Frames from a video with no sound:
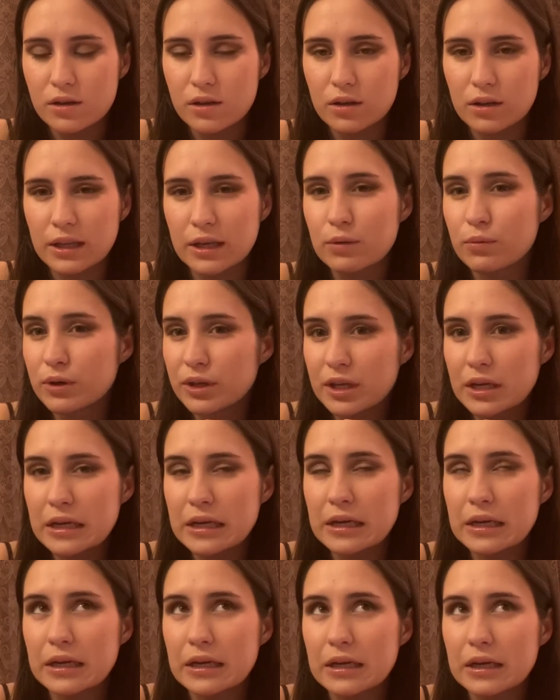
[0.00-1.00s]
like
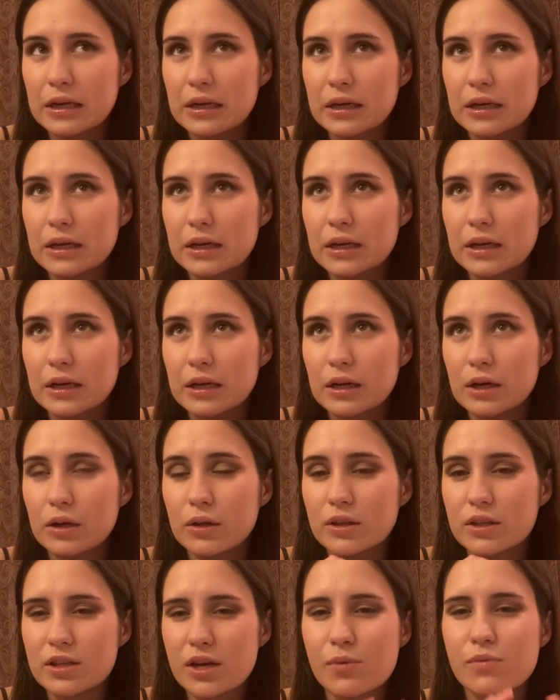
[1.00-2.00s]
really,
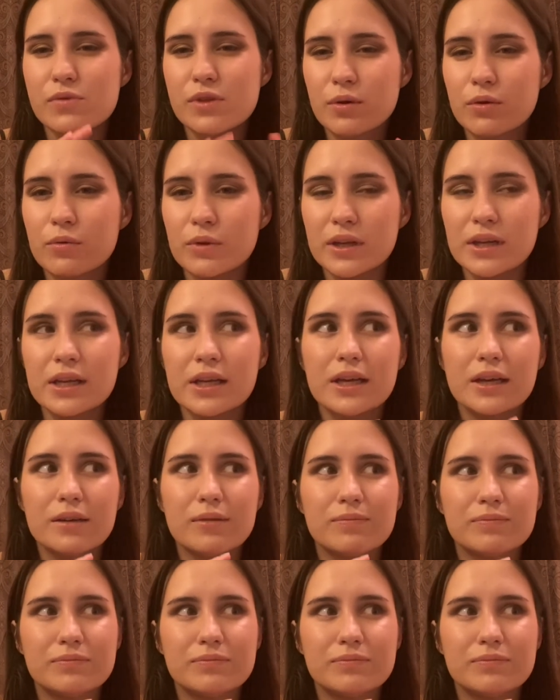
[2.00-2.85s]
they, they were really like